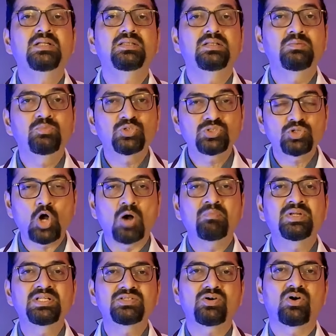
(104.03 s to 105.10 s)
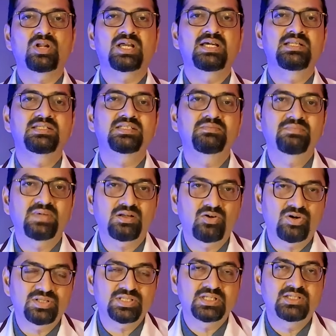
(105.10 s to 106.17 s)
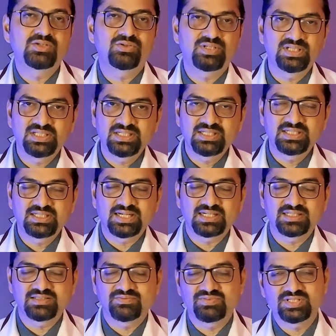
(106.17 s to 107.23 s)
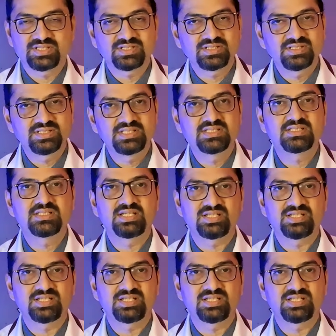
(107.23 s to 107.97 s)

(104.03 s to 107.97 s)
The most commonest organism causing urinary tract infection is